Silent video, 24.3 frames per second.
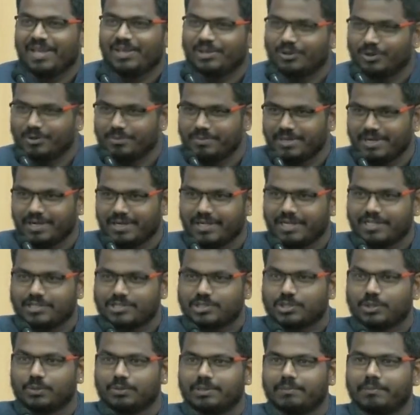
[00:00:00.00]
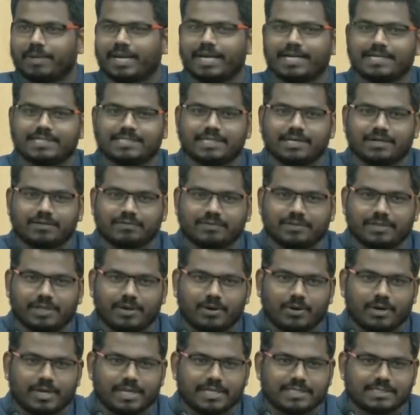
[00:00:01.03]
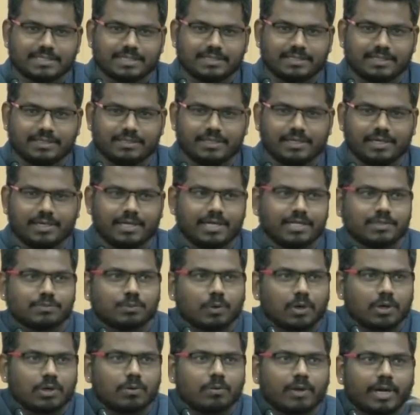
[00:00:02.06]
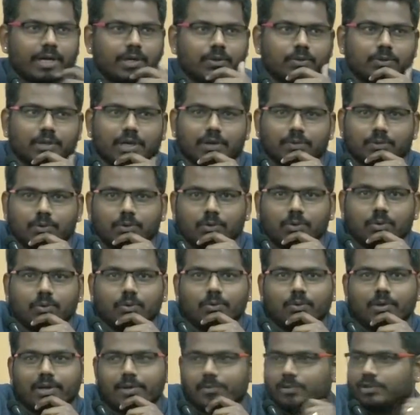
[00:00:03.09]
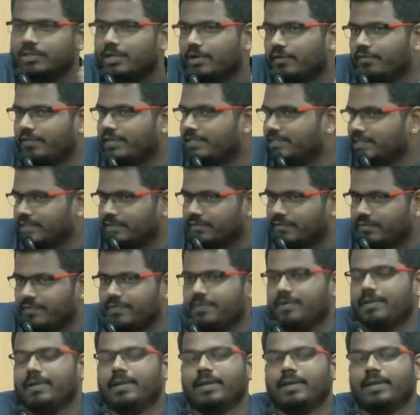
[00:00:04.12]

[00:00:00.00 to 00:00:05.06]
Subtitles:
You immediately skew the mindset of the audience, and then they realize, what do I do now? Oh, I'm on the defensive.